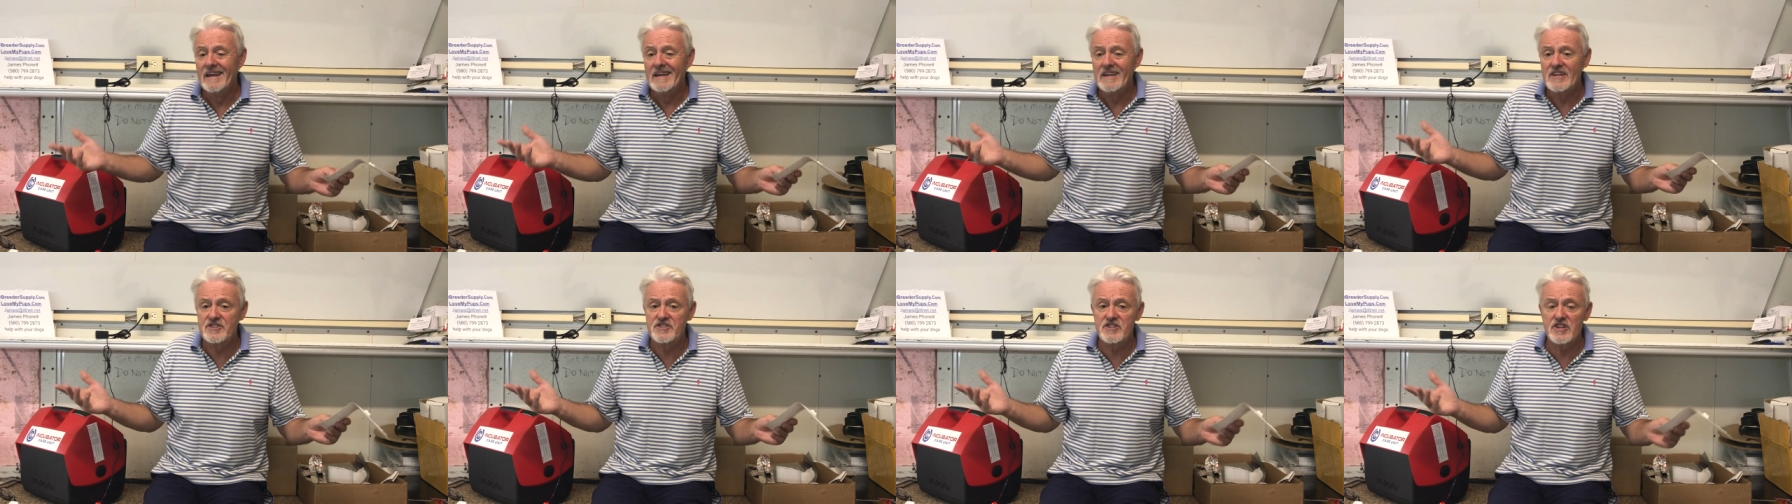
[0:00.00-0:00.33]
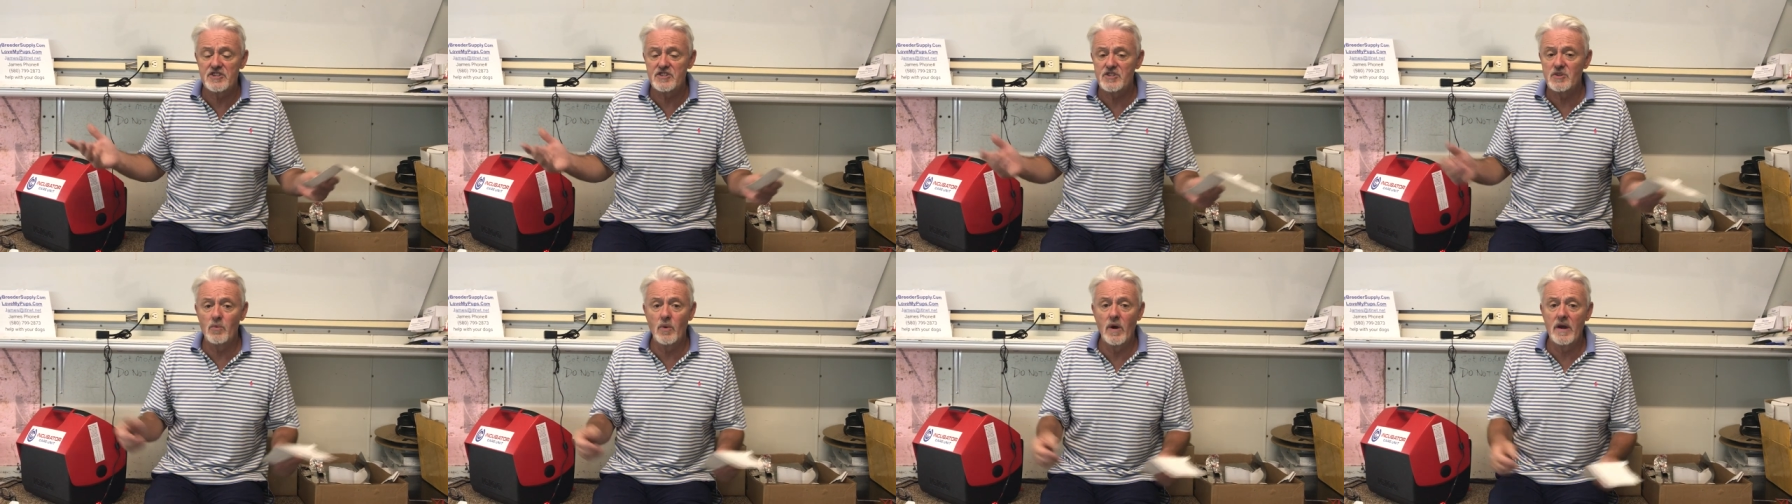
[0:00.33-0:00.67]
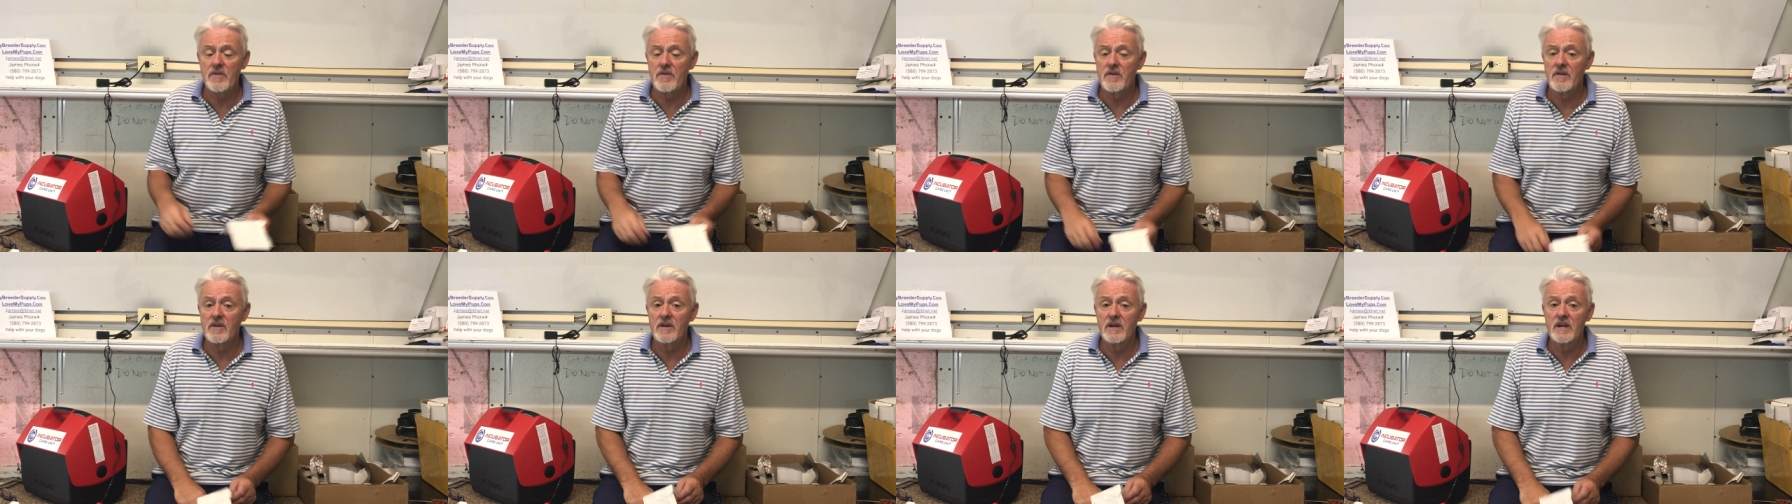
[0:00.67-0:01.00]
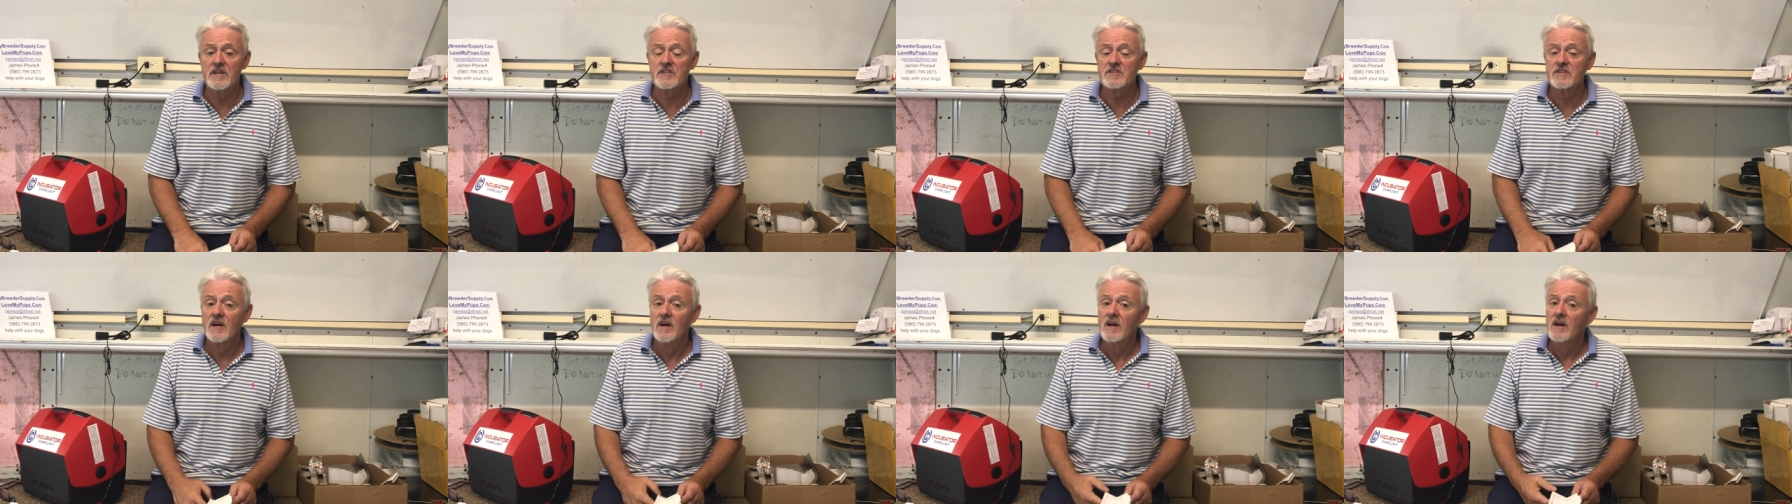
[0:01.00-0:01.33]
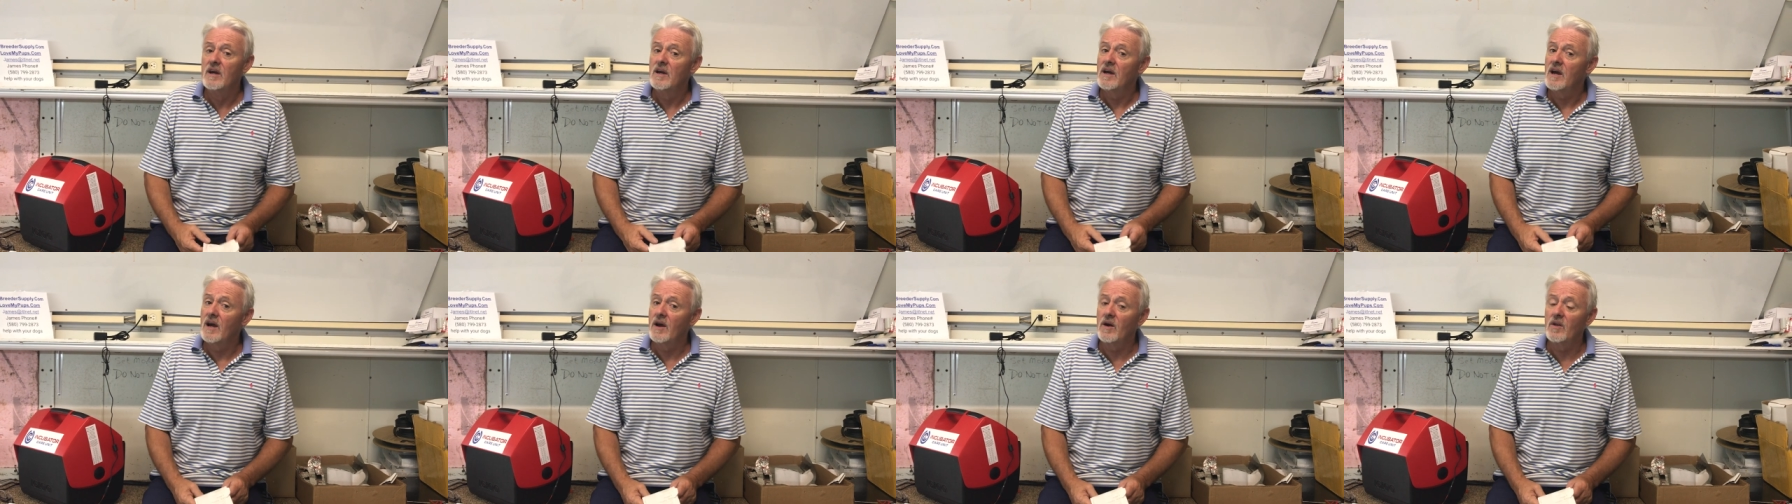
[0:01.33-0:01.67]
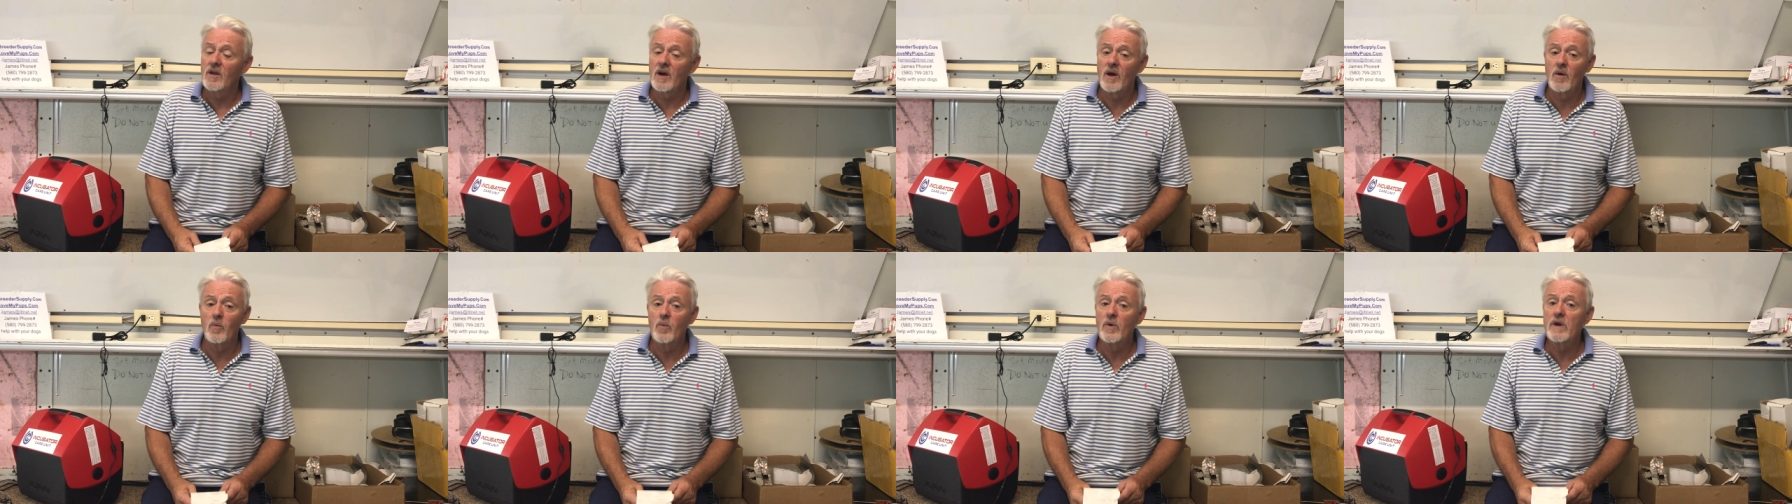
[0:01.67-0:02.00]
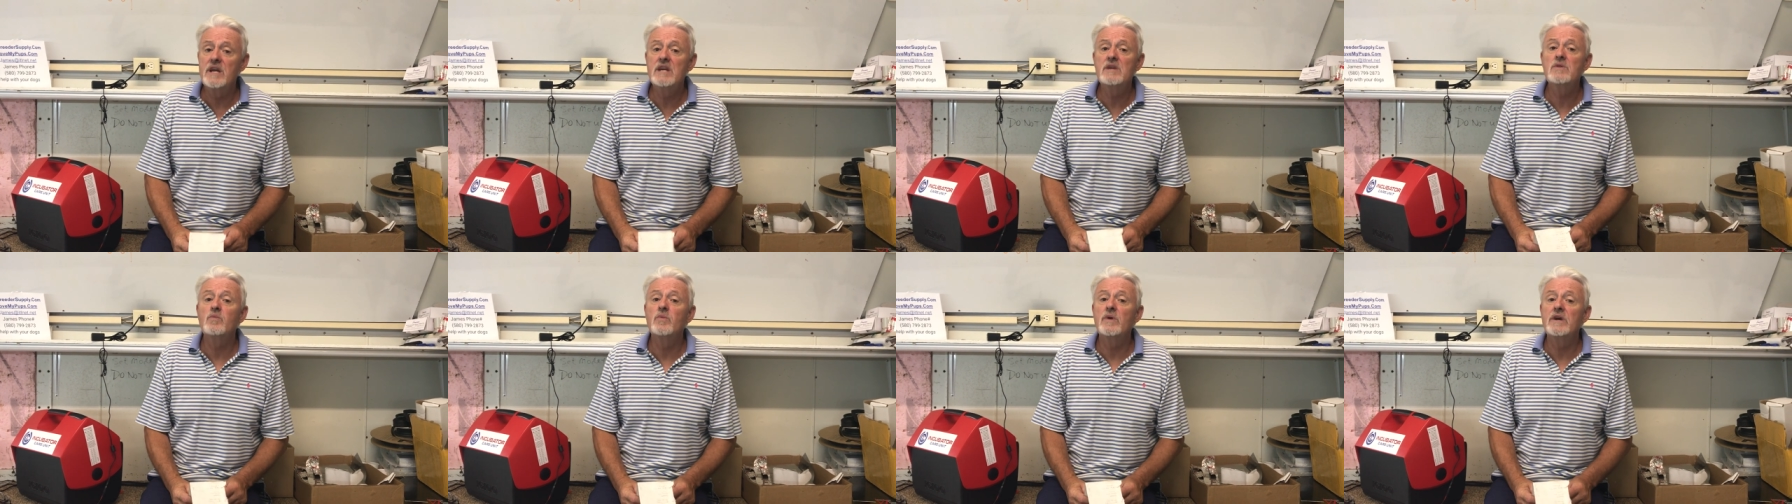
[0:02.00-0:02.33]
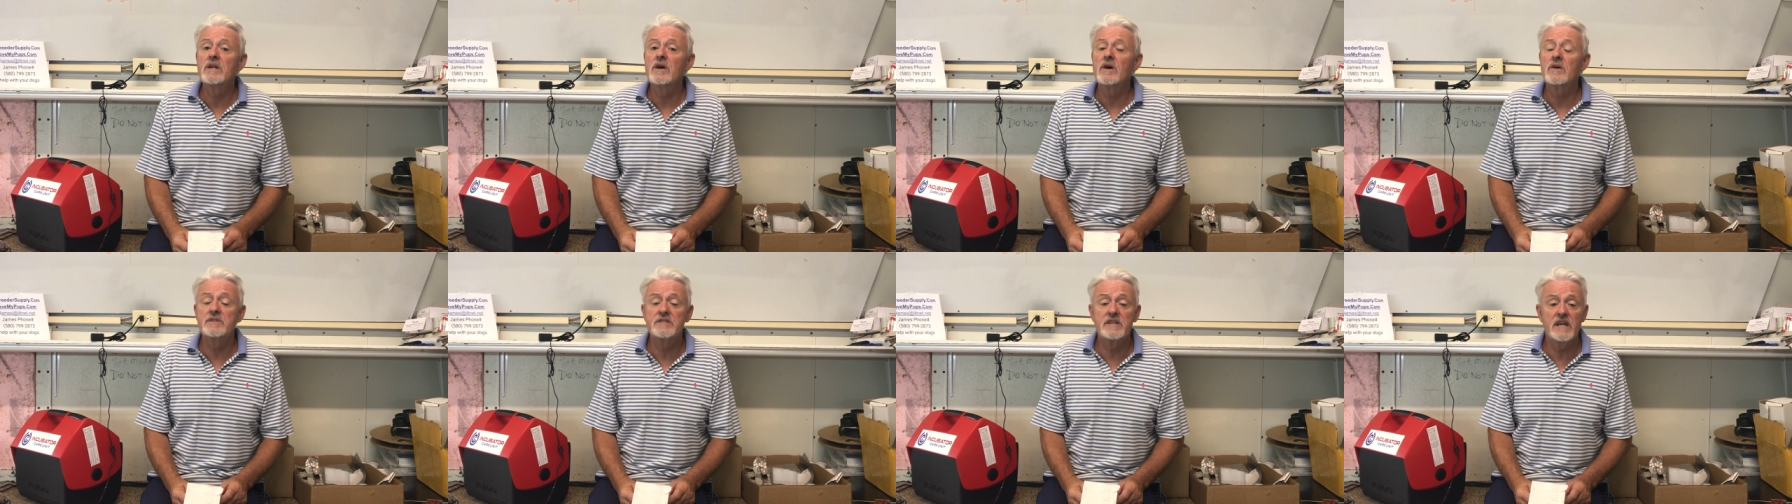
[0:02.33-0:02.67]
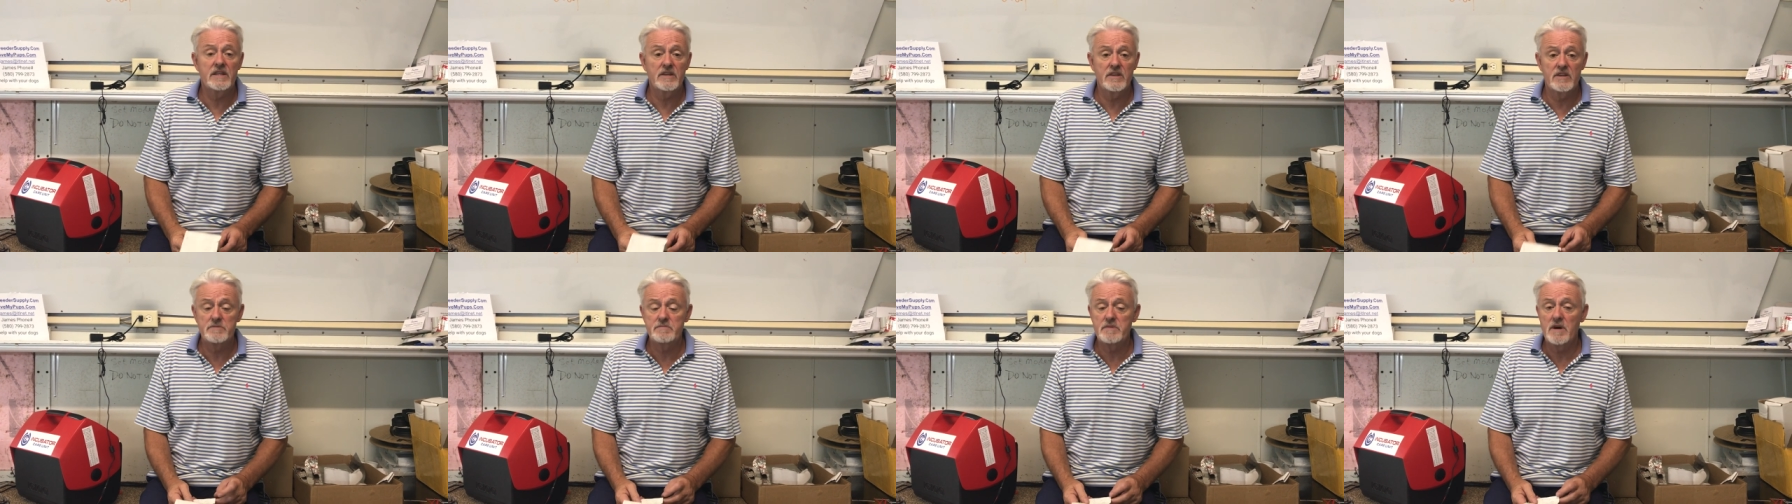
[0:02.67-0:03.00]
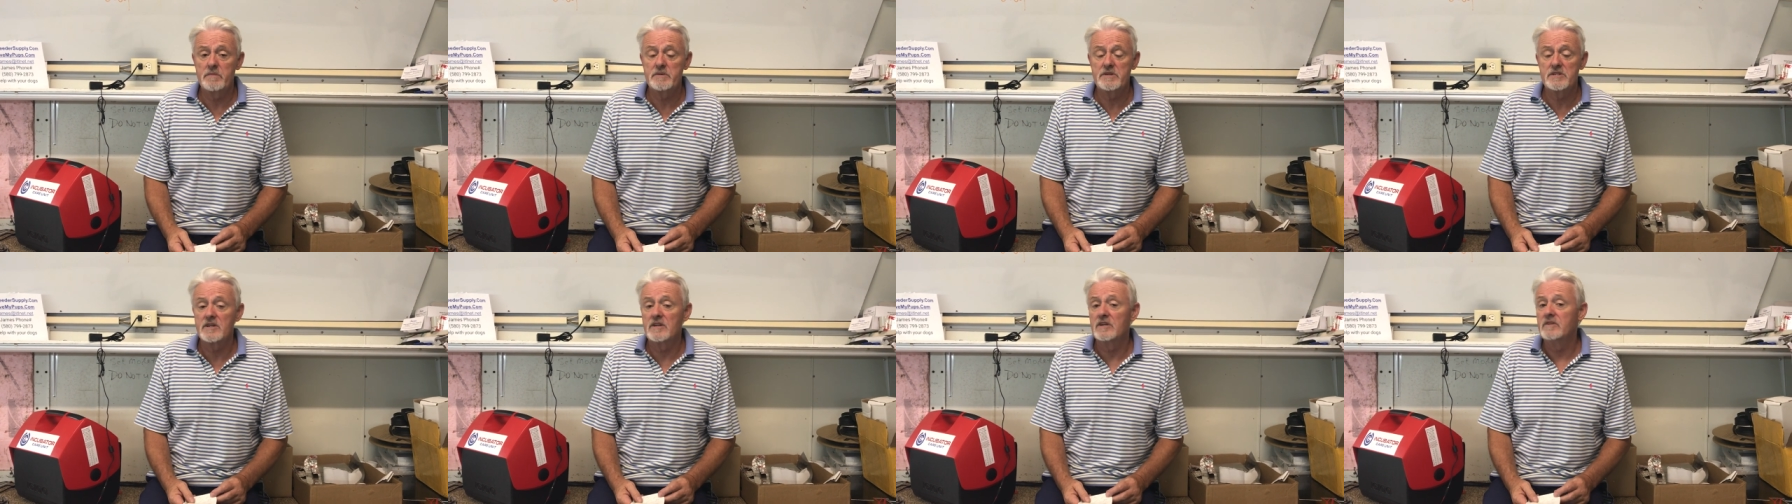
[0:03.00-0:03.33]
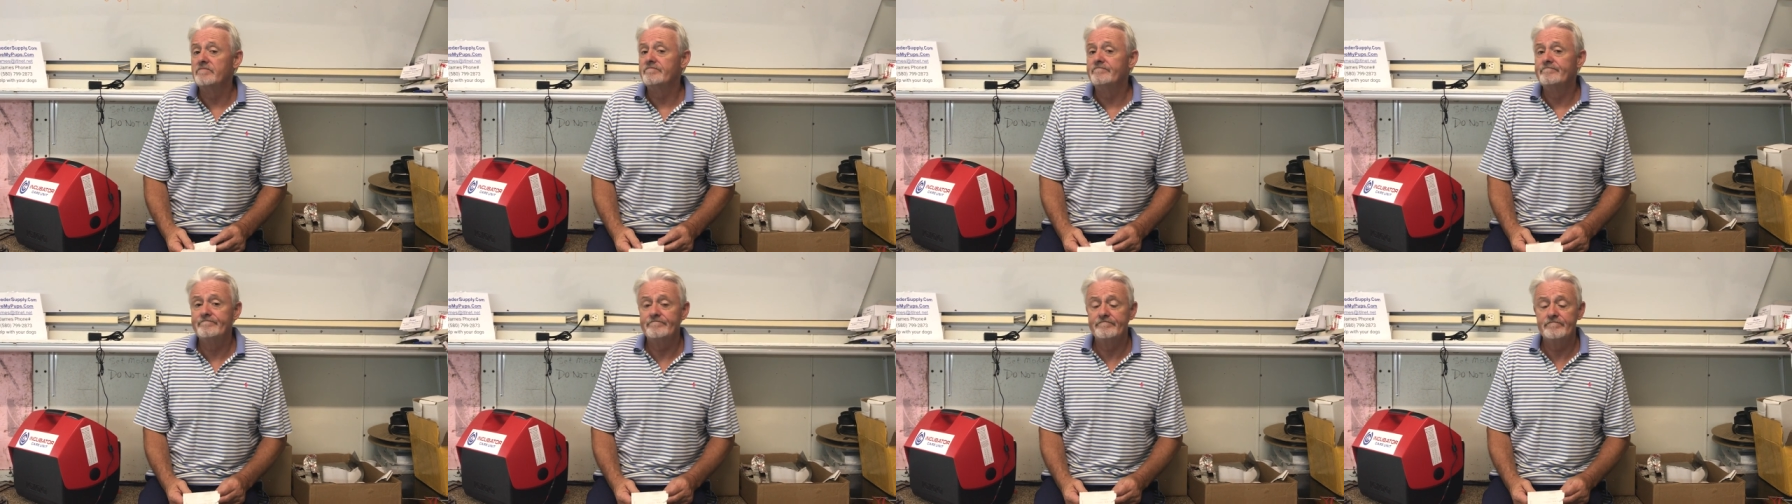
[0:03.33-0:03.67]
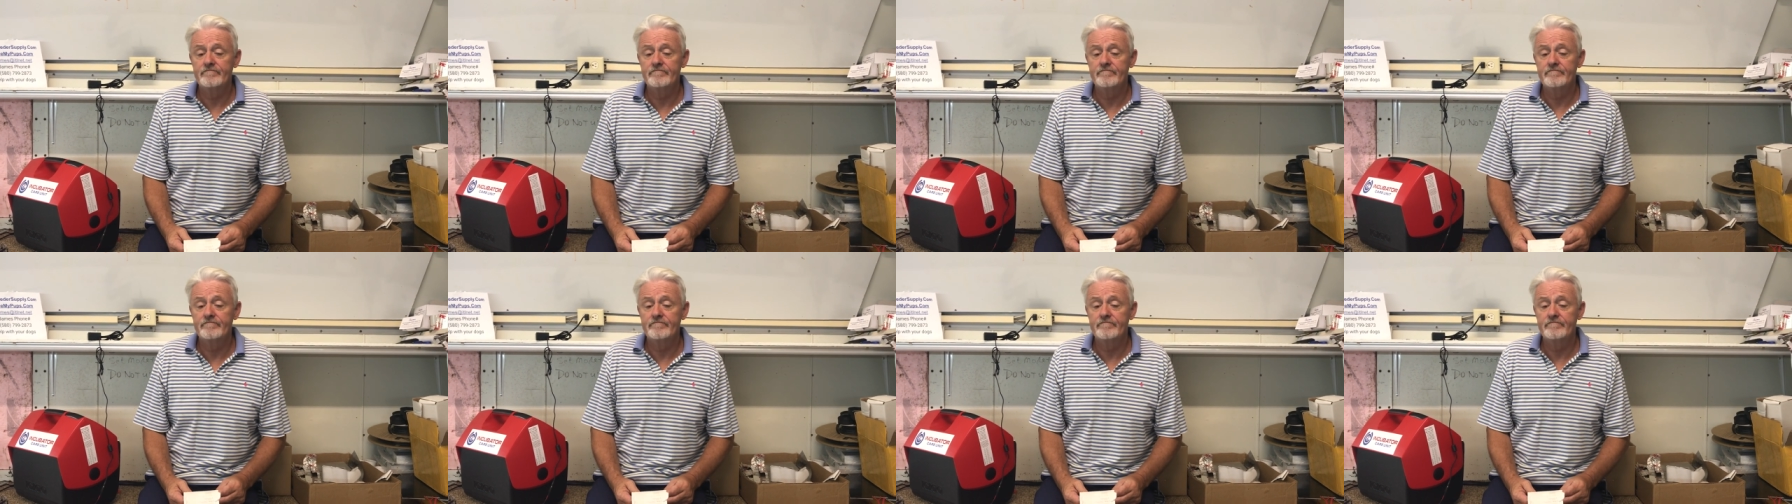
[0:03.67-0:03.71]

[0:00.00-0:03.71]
It's just the way that it is, and, and we, we don't take those puppies home.